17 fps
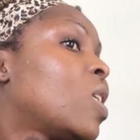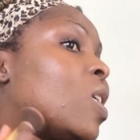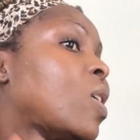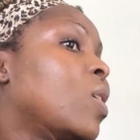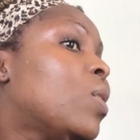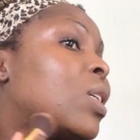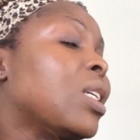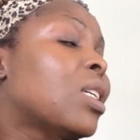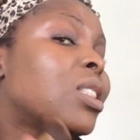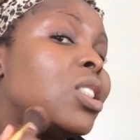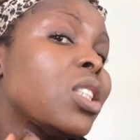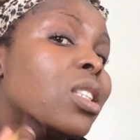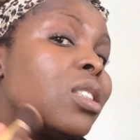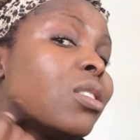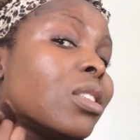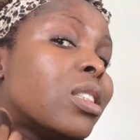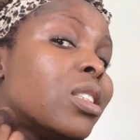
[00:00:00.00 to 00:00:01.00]
Now what I
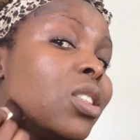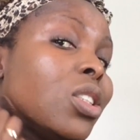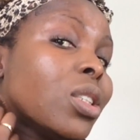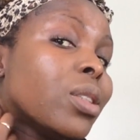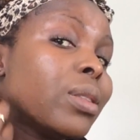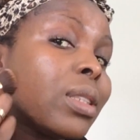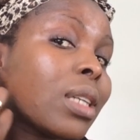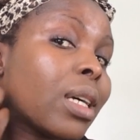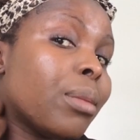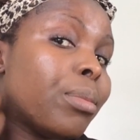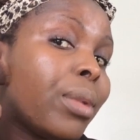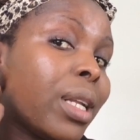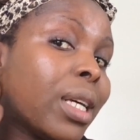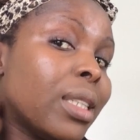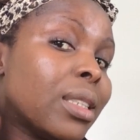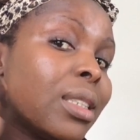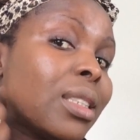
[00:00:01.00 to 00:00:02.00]
generally do is I
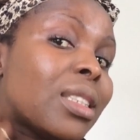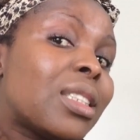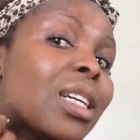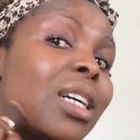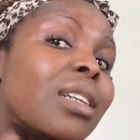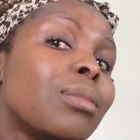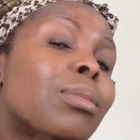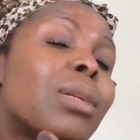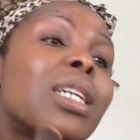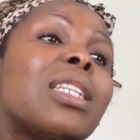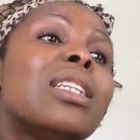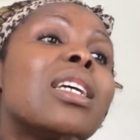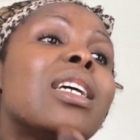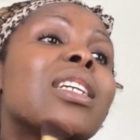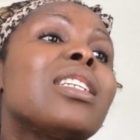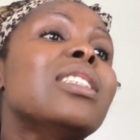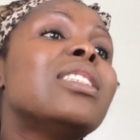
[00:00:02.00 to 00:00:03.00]
blend it down my
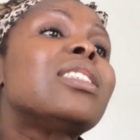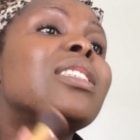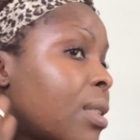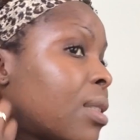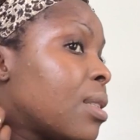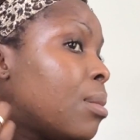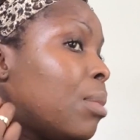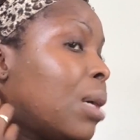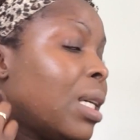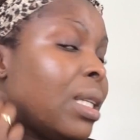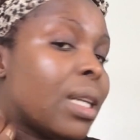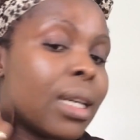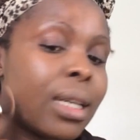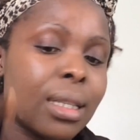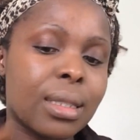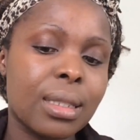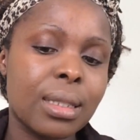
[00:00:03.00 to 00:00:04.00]
neck just so my
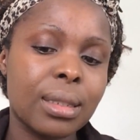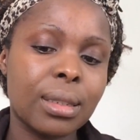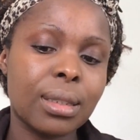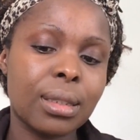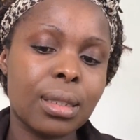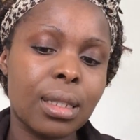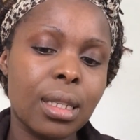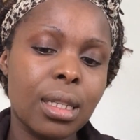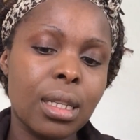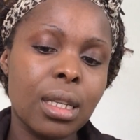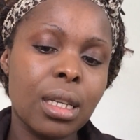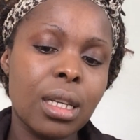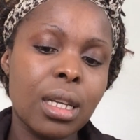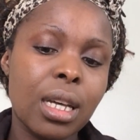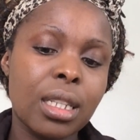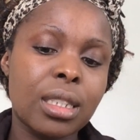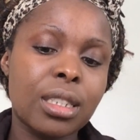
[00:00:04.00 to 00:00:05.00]
neck isn't
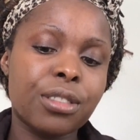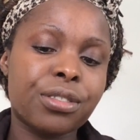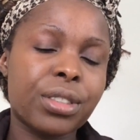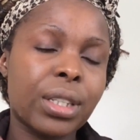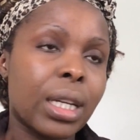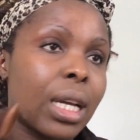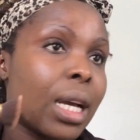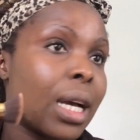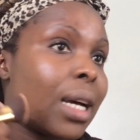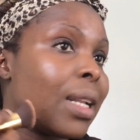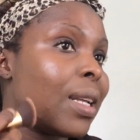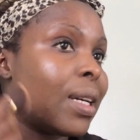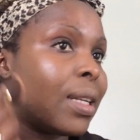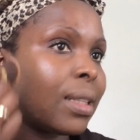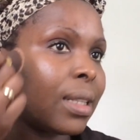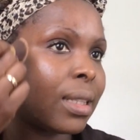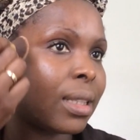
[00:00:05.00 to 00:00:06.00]
a different
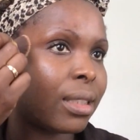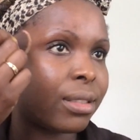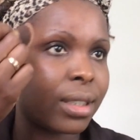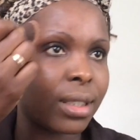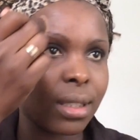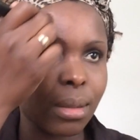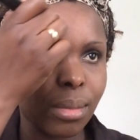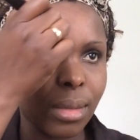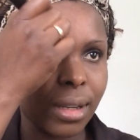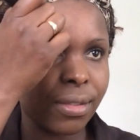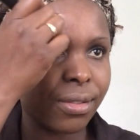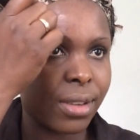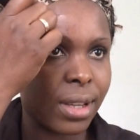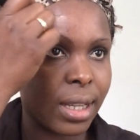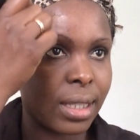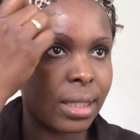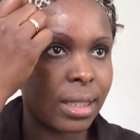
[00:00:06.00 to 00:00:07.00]
color from the rest of my
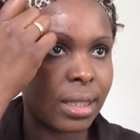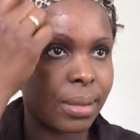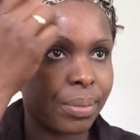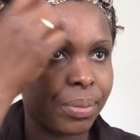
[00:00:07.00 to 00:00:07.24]
face.